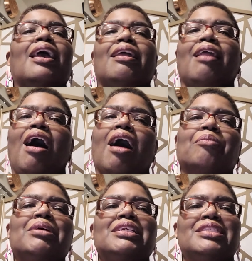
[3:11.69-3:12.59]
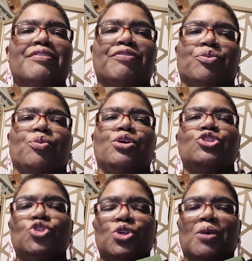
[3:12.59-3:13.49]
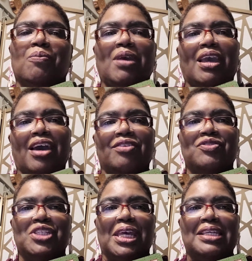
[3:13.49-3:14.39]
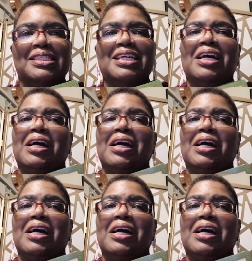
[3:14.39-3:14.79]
and how many different words you can make out of Jakes.